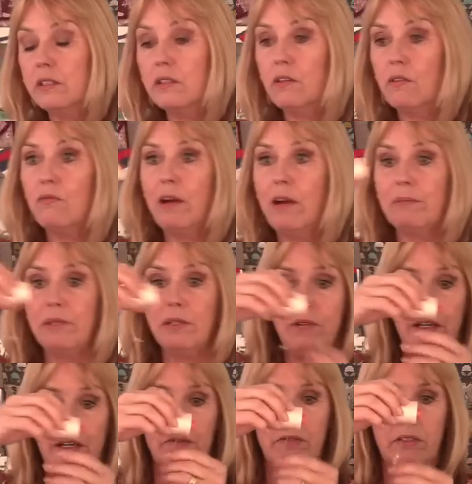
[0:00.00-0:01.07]
got wrapped
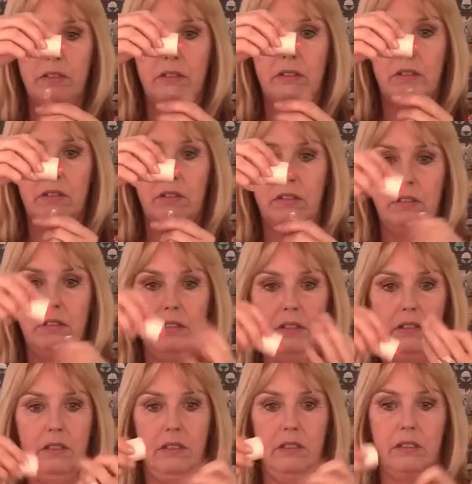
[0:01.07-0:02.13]
around
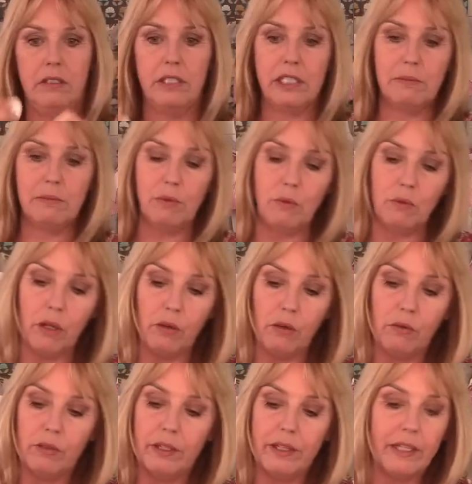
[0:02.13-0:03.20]
the spool
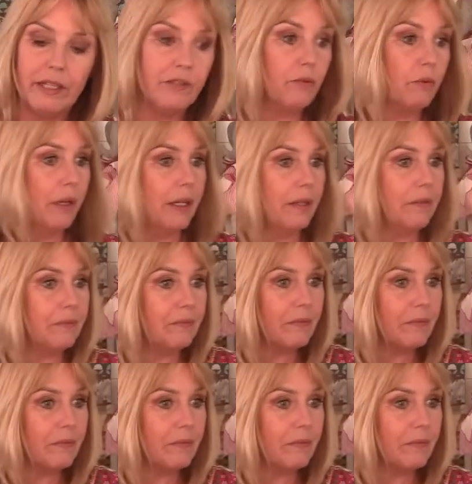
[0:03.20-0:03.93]
holder, that's why.